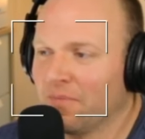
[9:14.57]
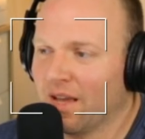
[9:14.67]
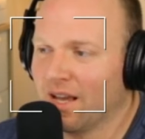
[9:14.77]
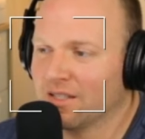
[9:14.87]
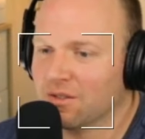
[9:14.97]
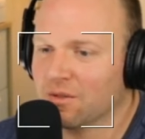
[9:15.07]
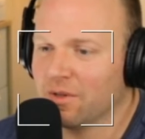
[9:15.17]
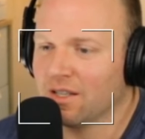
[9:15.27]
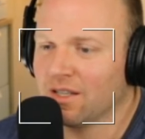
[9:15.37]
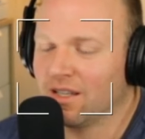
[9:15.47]
And so to
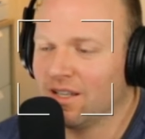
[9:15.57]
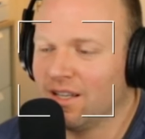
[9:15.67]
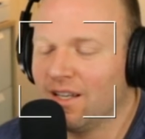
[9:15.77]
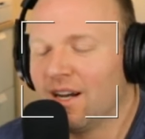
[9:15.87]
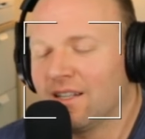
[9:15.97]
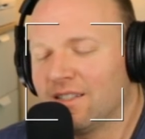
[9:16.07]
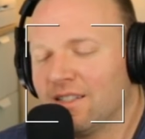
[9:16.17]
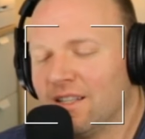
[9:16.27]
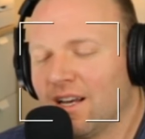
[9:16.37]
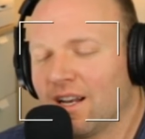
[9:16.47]
me, I
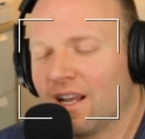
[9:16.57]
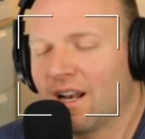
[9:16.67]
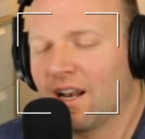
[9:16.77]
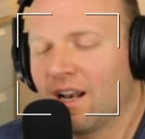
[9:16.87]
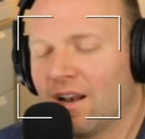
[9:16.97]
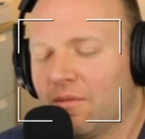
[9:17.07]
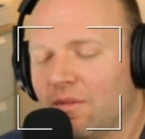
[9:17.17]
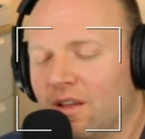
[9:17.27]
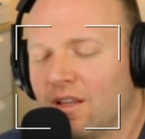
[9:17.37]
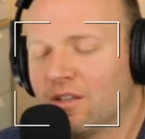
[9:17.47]
see that, and
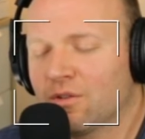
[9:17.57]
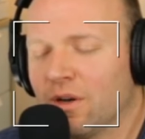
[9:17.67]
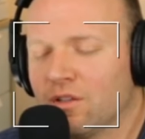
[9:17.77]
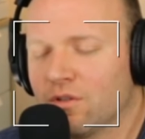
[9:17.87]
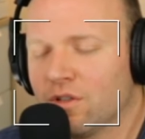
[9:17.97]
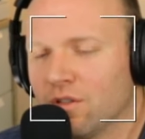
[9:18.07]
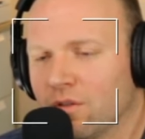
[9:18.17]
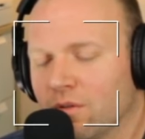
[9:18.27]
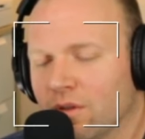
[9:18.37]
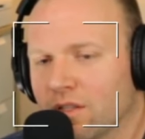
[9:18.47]
in training
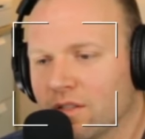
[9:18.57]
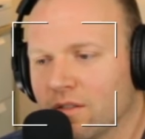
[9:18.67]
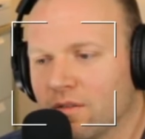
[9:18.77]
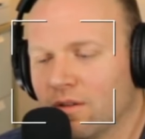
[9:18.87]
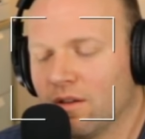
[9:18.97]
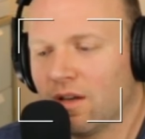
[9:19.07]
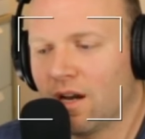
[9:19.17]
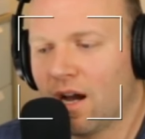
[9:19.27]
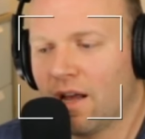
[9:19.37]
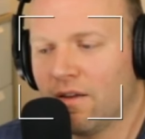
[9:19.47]
jiu-jitsu,
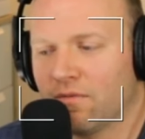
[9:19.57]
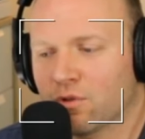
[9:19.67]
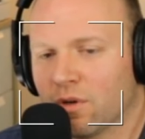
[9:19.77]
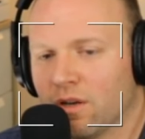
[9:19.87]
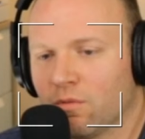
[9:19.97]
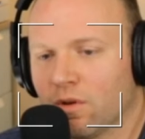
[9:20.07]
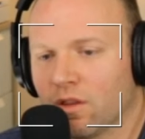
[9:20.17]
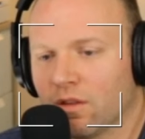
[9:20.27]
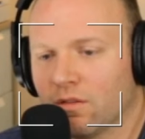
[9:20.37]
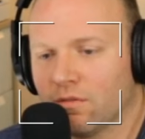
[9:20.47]
I've trained
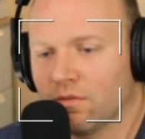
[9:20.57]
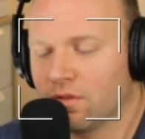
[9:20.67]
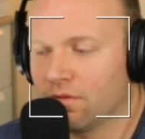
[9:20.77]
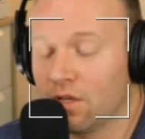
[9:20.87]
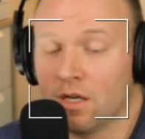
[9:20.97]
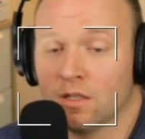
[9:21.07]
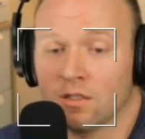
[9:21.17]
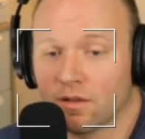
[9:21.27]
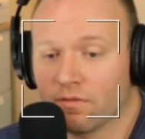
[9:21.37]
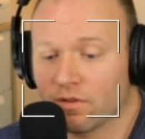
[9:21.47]
with tons
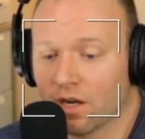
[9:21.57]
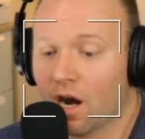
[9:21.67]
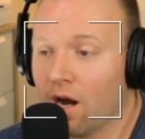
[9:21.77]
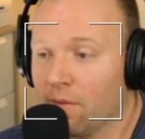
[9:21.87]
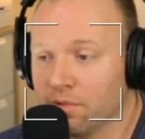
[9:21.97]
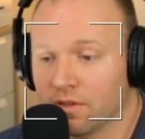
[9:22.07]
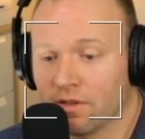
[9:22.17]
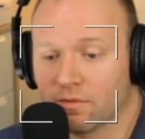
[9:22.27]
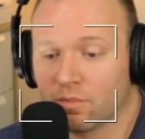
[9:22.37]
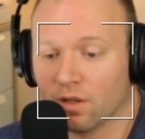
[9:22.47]
of different cops,
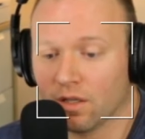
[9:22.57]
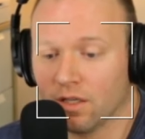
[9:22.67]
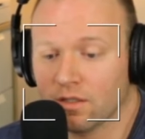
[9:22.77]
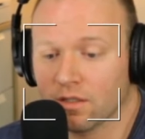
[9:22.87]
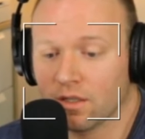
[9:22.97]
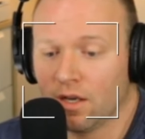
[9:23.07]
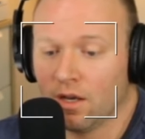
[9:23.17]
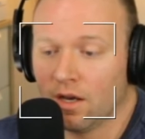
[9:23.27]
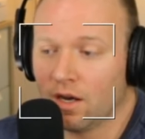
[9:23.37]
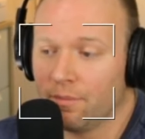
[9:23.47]
different police,
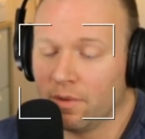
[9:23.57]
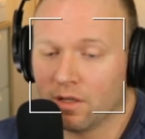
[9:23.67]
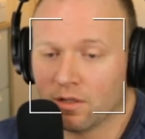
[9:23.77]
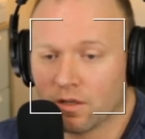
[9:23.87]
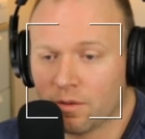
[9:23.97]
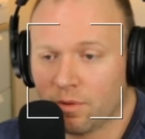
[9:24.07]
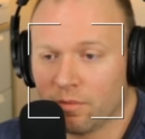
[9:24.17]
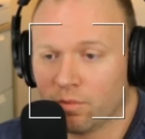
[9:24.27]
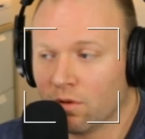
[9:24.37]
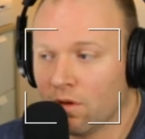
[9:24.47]
military
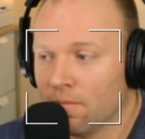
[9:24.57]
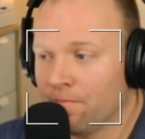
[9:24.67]
people.